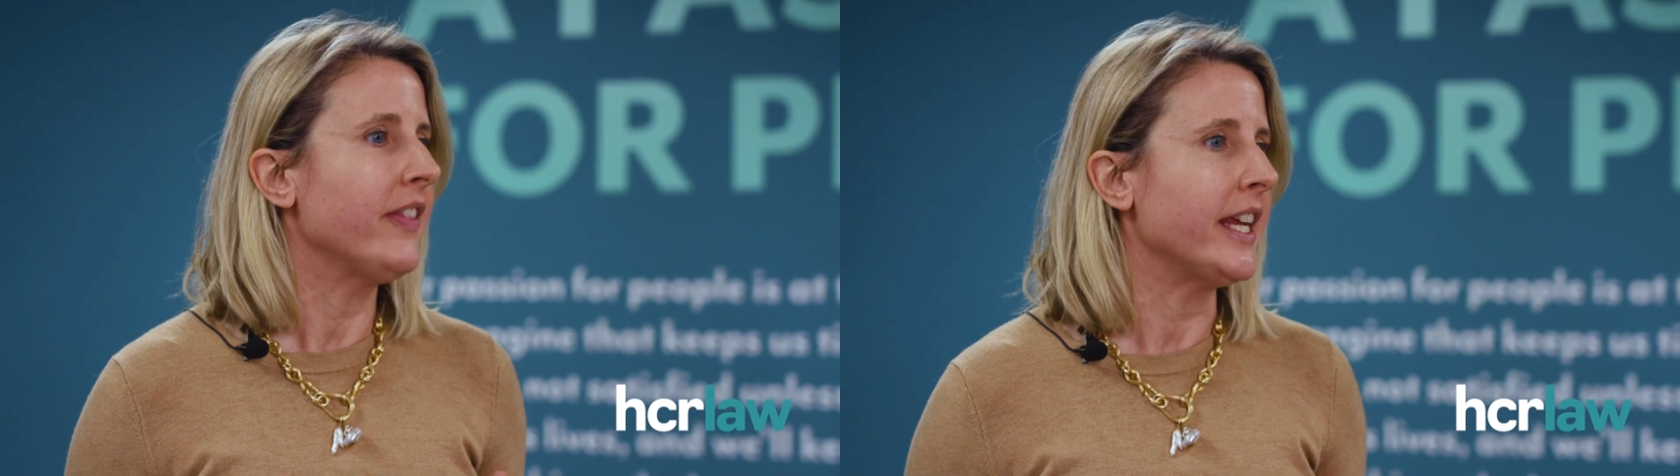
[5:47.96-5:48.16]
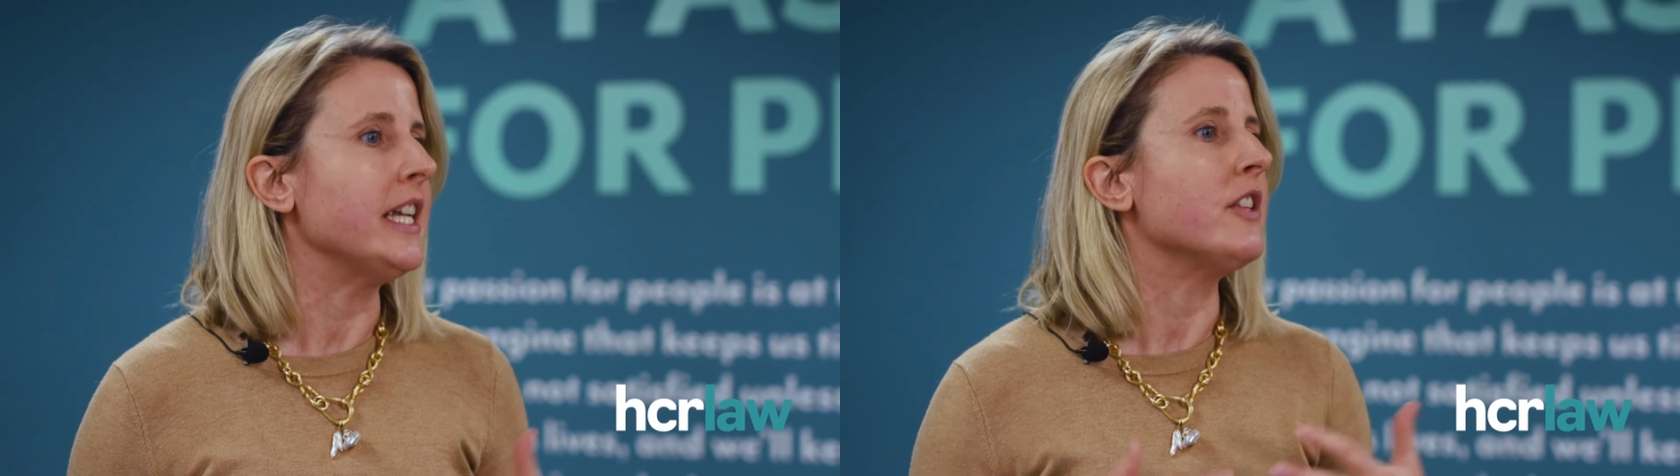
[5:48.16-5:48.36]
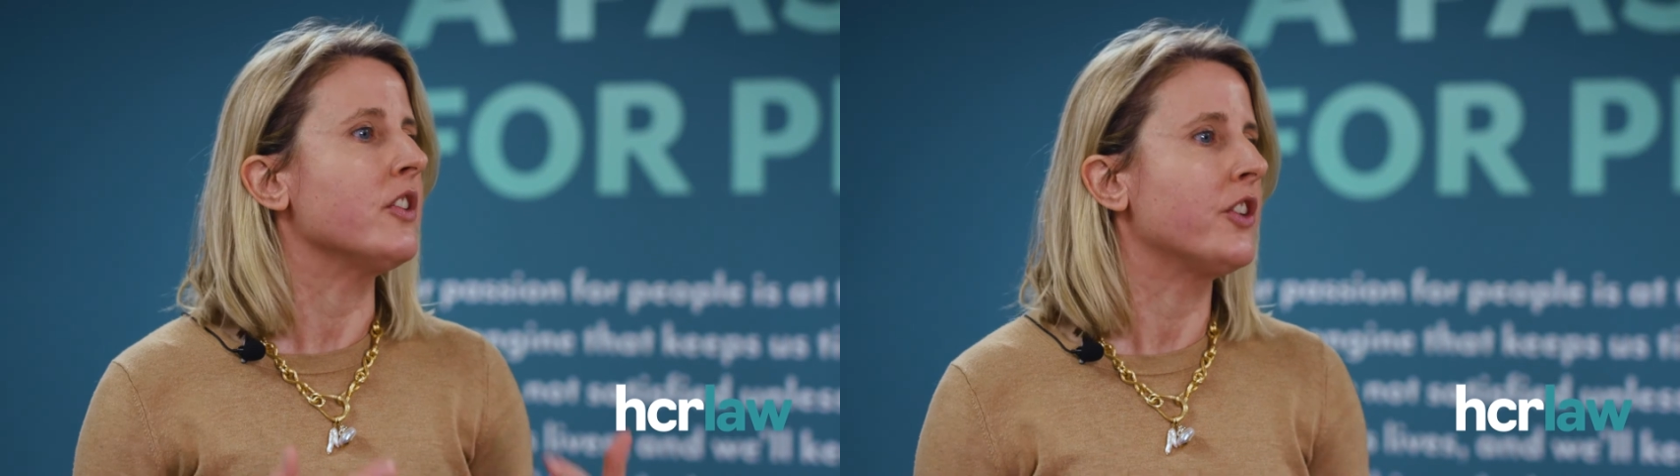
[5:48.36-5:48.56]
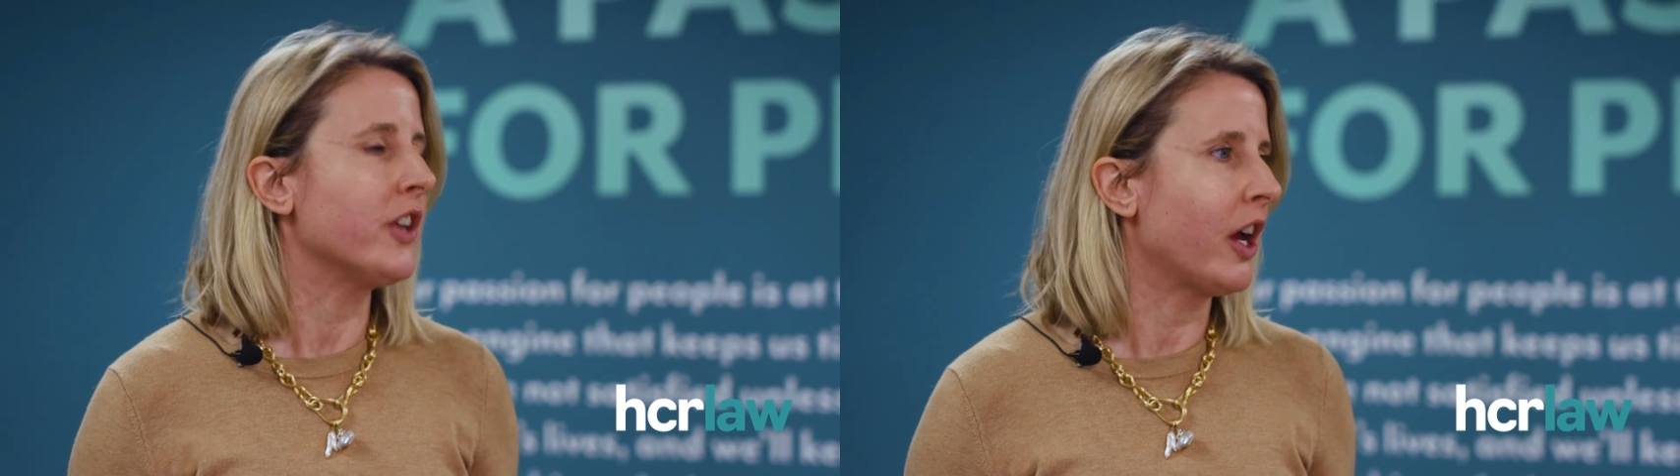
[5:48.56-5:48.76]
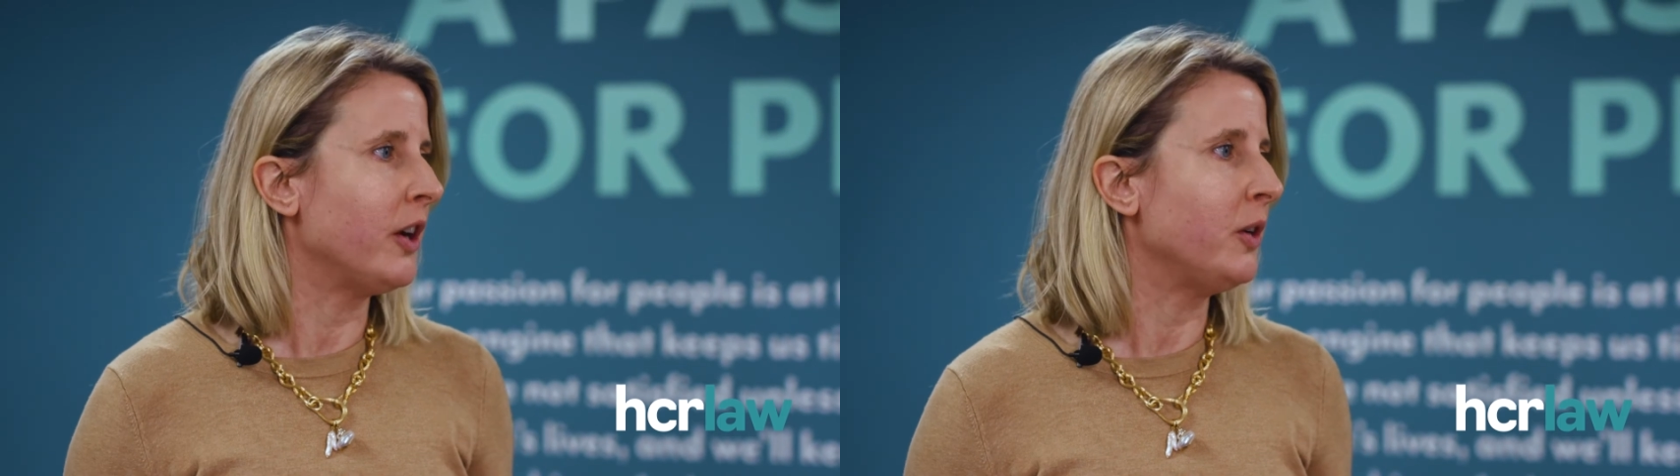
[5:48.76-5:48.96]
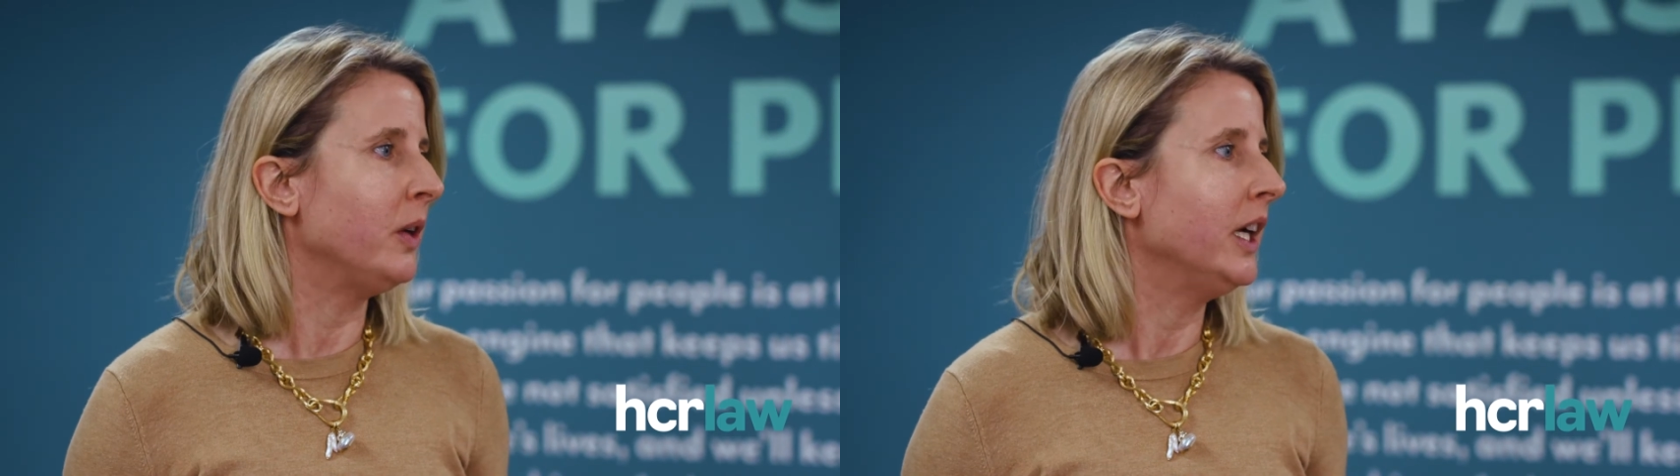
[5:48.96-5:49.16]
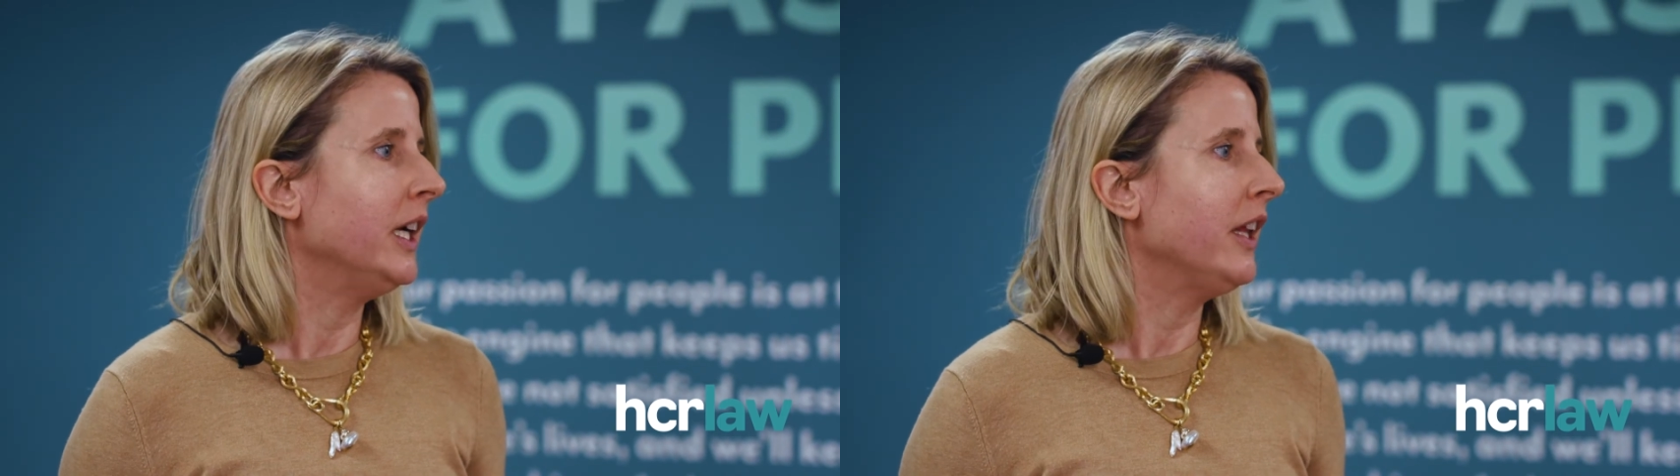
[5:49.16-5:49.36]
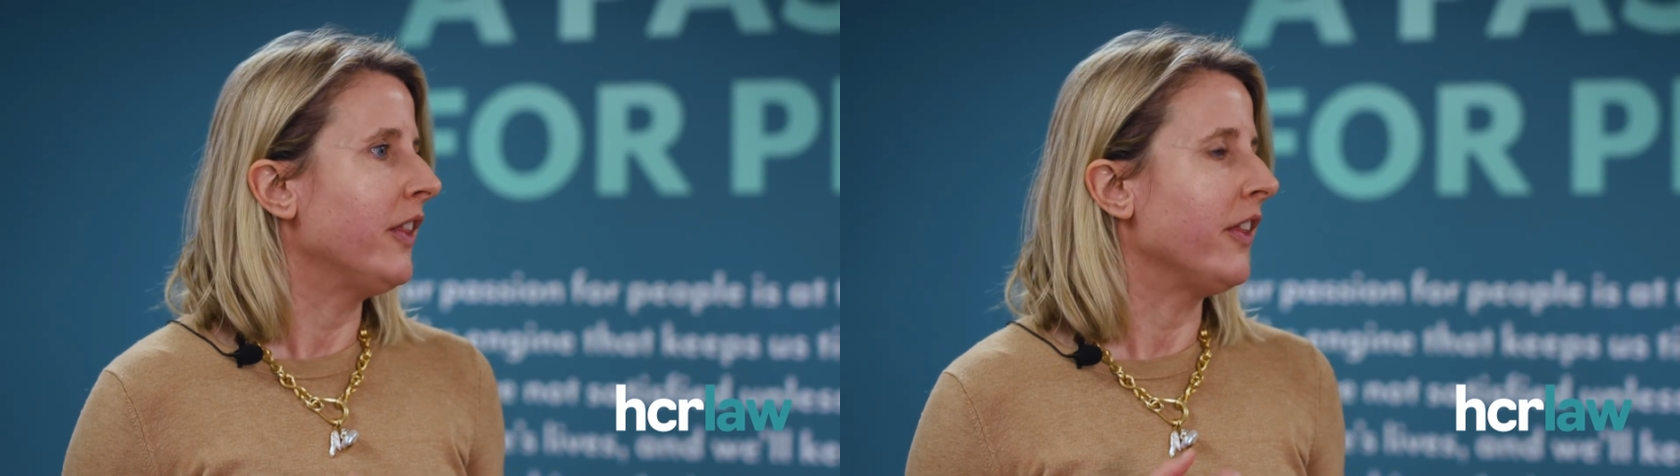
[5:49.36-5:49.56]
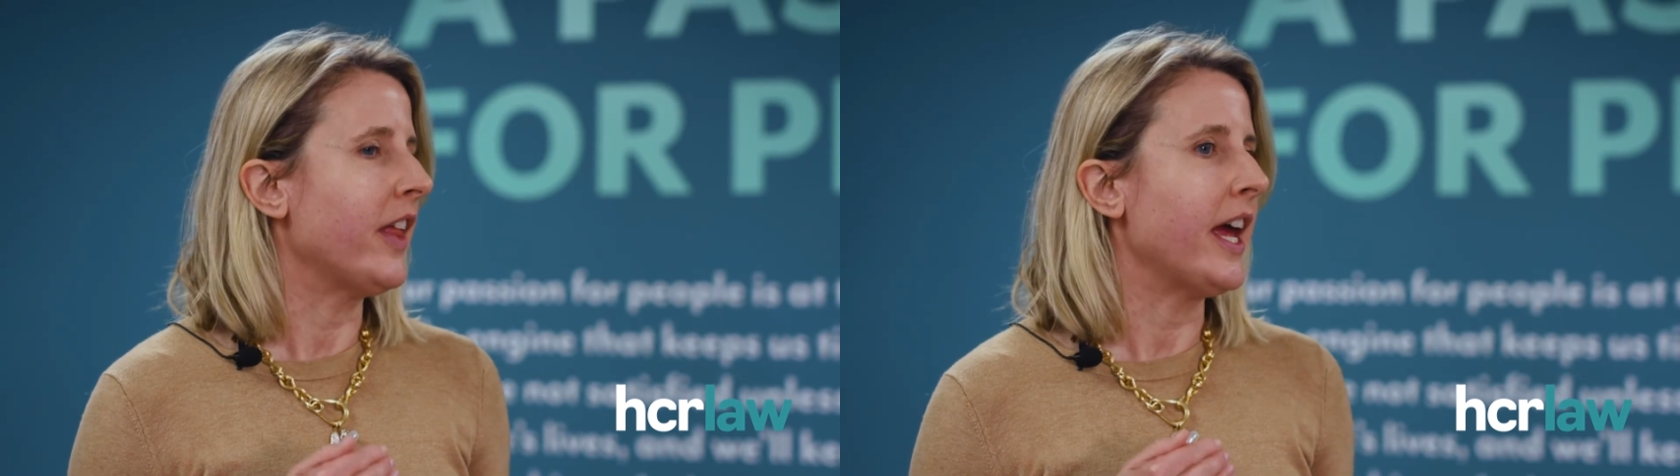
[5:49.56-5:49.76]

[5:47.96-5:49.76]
They need to show that